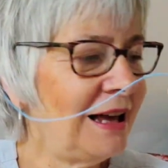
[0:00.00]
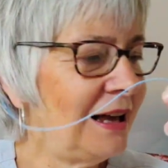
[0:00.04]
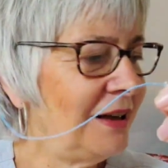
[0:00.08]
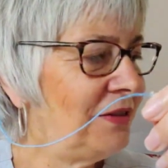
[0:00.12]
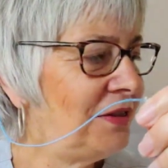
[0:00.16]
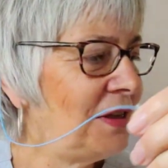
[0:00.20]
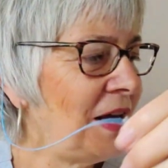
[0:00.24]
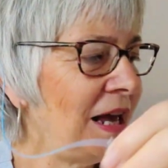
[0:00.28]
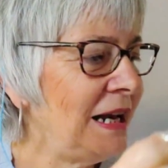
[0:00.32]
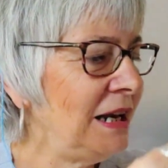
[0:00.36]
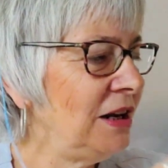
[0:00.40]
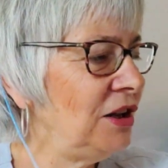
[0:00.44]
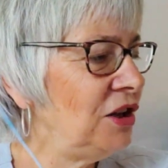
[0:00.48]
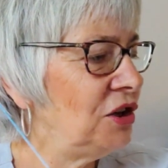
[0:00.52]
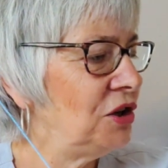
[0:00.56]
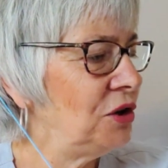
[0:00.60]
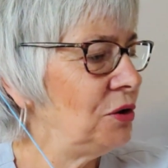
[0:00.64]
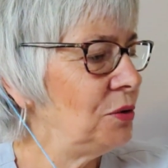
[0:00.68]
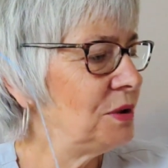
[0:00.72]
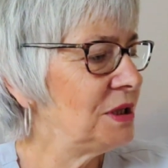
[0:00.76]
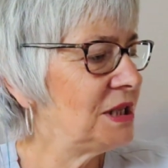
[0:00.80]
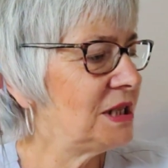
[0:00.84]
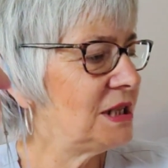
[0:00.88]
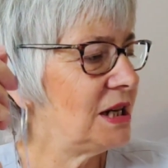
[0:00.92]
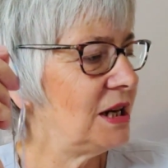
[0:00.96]
I then
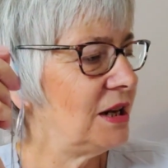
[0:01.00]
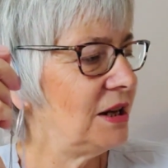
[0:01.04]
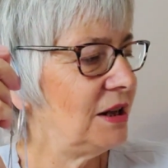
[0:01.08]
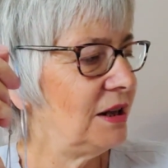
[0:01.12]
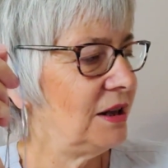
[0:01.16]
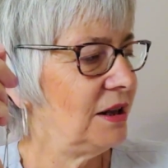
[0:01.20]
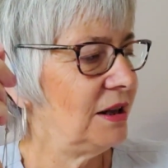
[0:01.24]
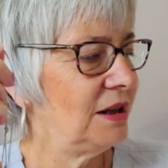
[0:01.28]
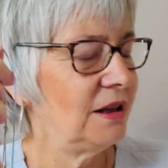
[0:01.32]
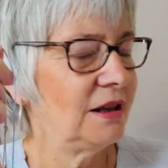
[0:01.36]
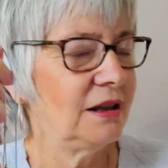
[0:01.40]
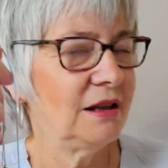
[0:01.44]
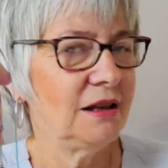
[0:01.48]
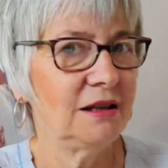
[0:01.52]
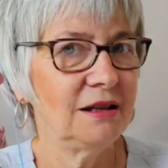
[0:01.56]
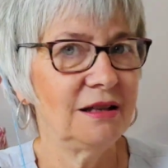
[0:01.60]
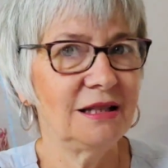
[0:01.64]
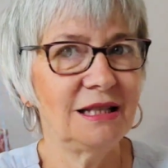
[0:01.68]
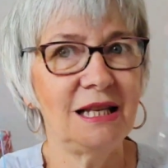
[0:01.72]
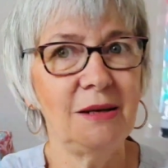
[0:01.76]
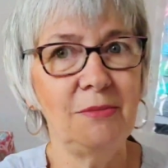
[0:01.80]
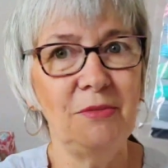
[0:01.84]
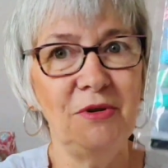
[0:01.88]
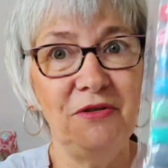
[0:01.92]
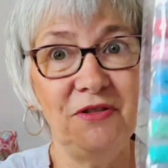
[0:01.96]
used
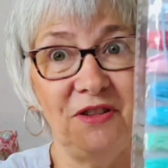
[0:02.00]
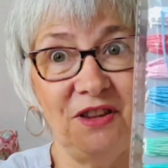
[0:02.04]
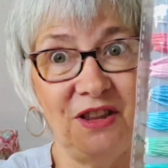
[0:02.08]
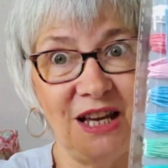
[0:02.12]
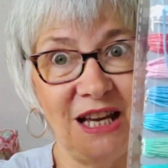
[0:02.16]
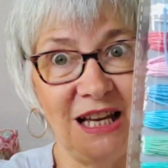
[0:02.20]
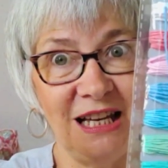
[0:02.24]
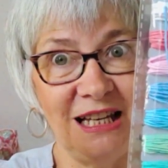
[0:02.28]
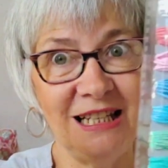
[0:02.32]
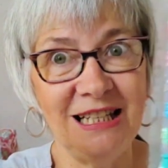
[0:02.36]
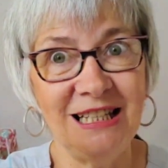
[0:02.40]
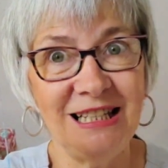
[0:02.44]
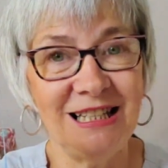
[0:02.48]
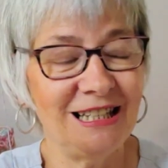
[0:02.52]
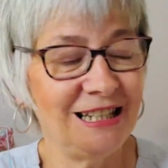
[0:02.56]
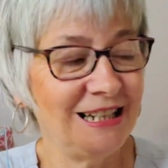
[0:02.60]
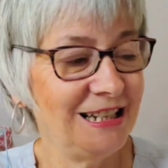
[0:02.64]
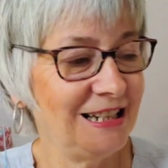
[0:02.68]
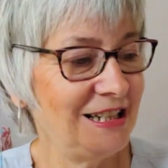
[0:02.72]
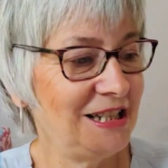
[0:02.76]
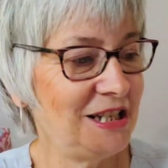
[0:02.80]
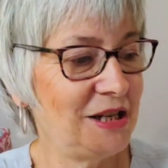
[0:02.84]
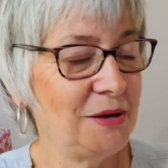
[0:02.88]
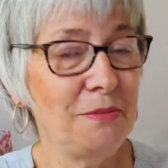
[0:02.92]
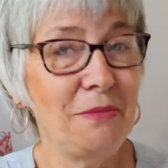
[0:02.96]
some of this
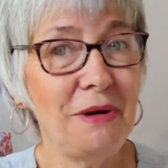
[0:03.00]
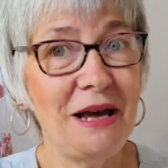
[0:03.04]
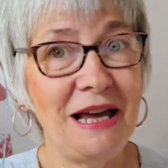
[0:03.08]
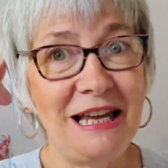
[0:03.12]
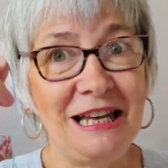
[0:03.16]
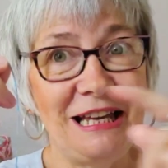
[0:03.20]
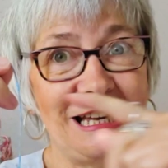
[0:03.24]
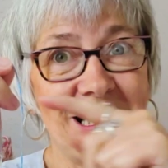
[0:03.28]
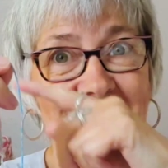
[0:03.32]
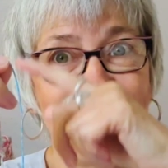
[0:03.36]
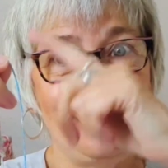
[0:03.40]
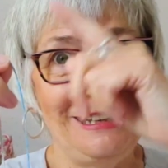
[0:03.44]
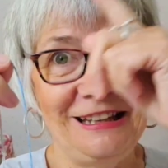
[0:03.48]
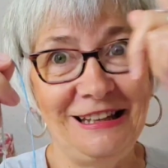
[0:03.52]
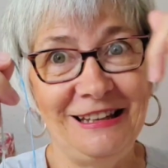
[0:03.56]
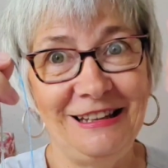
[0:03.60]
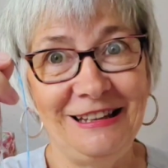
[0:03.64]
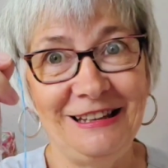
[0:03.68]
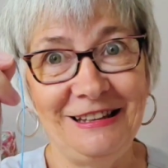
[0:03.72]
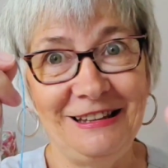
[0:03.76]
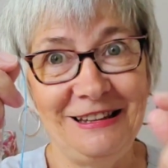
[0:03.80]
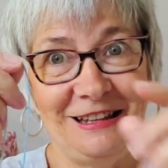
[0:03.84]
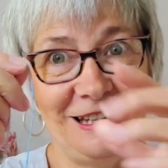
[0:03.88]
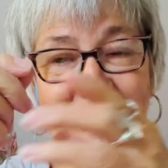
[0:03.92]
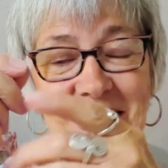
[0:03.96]
to make
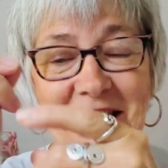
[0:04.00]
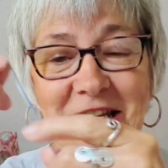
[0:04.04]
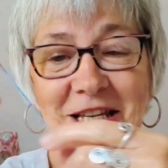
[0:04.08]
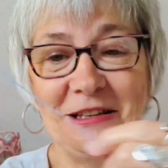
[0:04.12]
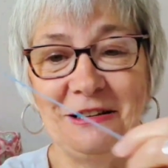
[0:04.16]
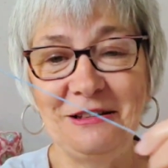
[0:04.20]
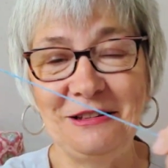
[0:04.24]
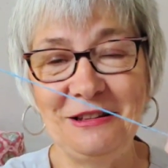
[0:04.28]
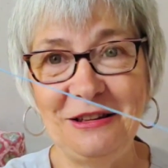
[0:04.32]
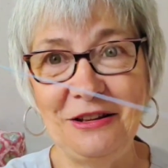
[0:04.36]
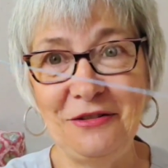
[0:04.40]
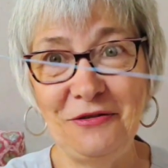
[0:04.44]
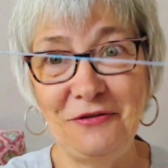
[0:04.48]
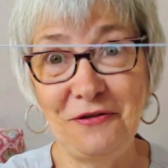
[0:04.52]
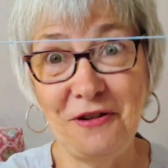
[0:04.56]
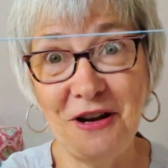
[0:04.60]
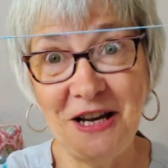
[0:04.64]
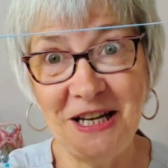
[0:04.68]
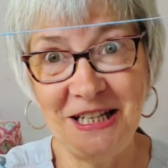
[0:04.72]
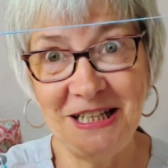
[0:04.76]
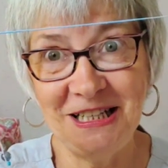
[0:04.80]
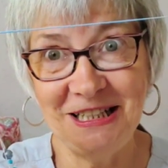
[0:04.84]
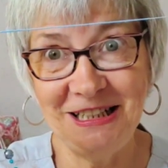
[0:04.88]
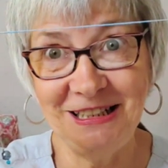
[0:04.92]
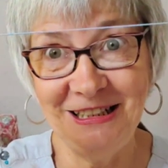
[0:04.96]
the
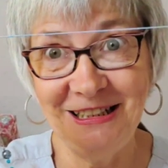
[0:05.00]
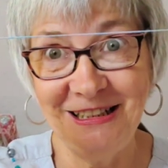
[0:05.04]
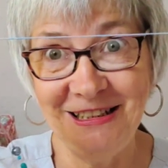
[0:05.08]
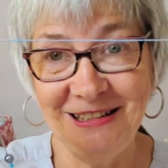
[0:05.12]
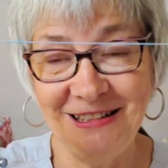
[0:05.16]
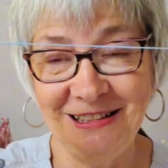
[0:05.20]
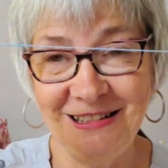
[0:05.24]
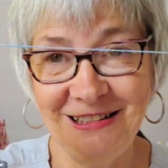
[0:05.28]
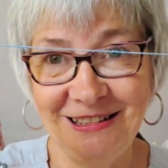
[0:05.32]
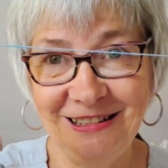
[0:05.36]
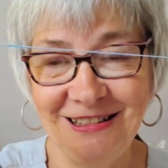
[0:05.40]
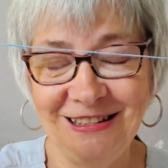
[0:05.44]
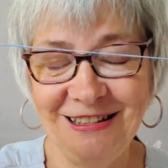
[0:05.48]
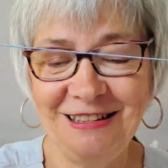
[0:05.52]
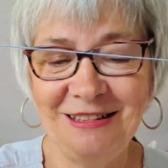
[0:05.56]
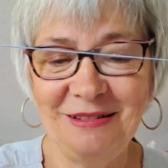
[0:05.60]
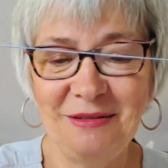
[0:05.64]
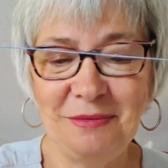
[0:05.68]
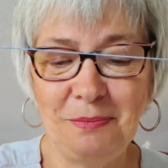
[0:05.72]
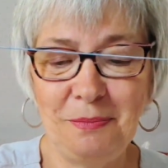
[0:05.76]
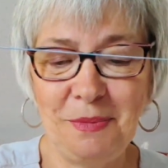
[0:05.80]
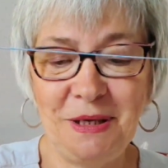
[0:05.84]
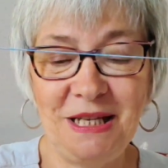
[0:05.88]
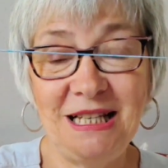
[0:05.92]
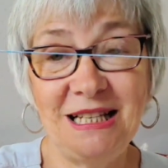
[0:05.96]
final
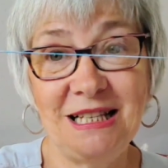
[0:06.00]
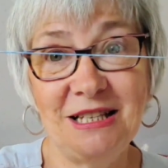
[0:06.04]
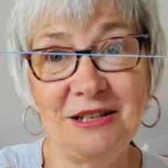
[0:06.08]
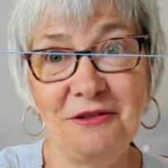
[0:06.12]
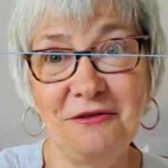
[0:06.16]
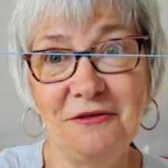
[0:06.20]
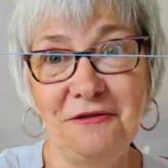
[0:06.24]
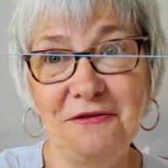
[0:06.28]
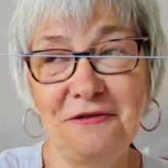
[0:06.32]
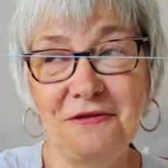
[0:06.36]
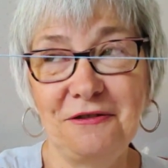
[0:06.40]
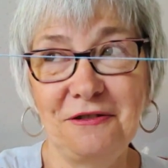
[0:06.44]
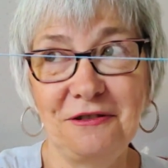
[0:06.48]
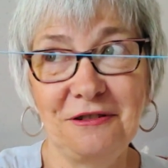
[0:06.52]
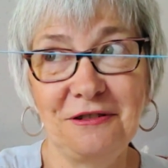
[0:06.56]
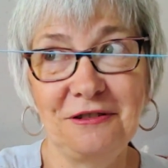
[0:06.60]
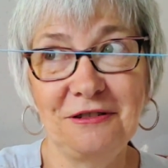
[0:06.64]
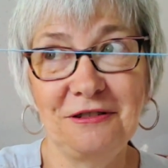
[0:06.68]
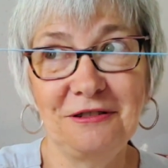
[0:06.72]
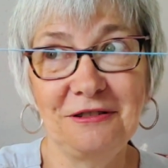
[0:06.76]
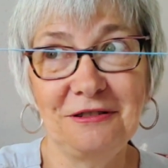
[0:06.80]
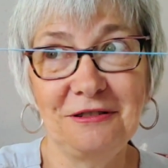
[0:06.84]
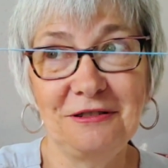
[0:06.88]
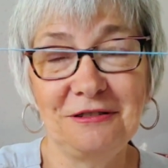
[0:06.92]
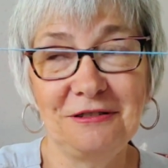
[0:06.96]
piece of
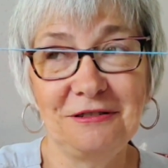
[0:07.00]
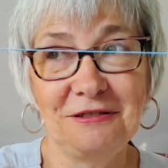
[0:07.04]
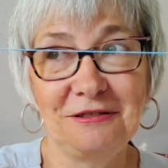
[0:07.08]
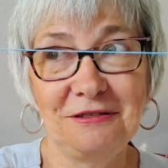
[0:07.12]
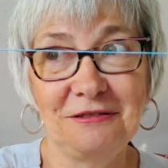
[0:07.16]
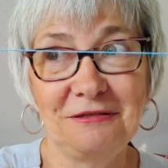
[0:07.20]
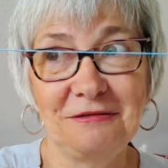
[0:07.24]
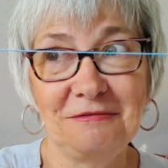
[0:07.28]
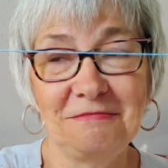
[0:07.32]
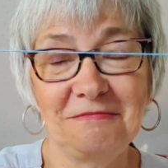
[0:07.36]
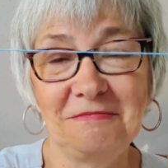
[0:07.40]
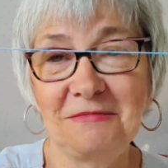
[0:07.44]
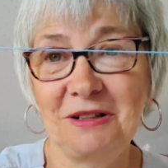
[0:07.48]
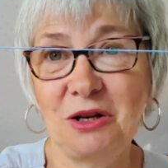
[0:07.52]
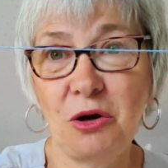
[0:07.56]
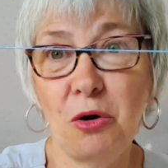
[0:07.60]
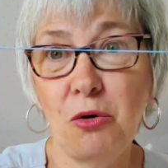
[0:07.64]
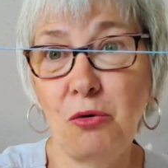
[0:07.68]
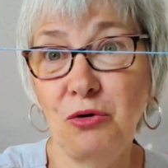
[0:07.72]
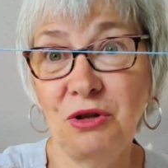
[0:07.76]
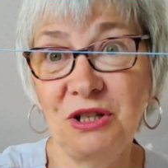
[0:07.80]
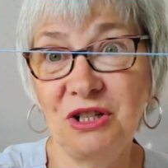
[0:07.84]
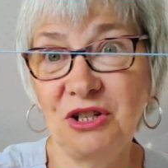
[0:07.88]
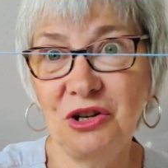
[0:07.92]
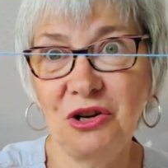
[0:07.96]

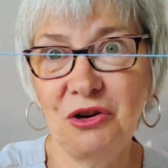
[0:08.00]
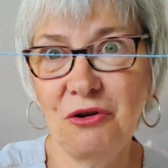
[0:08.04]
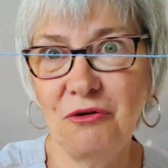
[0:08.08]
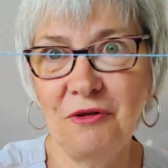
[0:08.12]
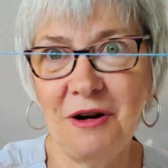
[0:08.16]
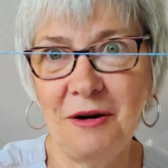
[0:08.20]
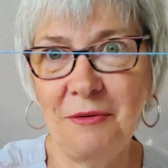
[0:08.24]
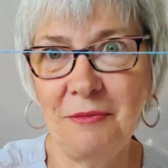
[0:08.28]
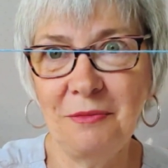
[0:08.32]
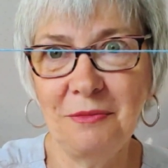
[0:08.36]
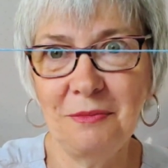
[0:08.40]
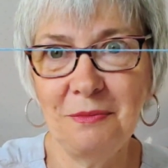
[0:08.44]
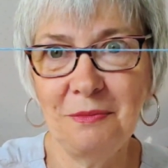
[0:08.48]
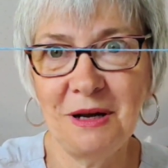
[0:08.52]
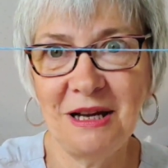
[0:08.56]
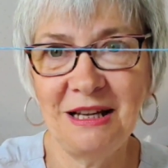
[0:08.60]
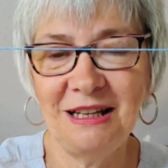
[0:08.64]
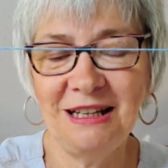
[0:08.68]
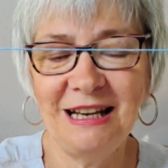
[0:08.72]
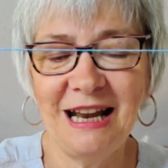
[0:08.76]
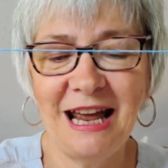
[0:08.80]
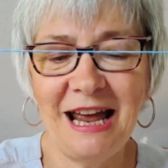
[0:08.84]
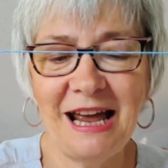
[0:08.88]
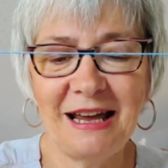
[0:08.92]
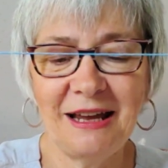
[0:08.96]
cord to go around
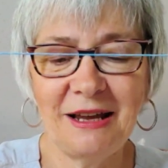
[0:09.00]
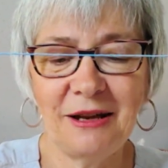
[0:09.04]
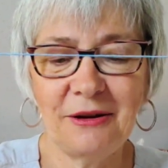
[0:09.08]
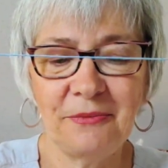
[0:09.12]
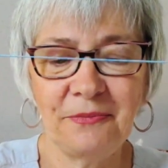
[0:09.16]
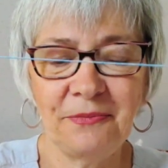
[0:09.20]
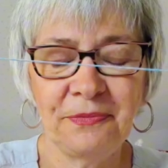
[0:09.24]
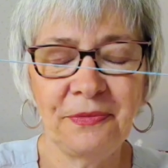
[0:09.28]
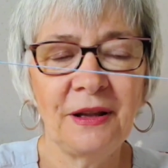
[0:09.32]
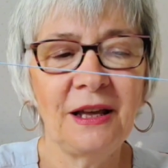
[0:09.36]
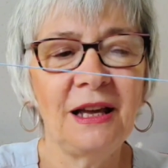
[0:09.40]
my neck.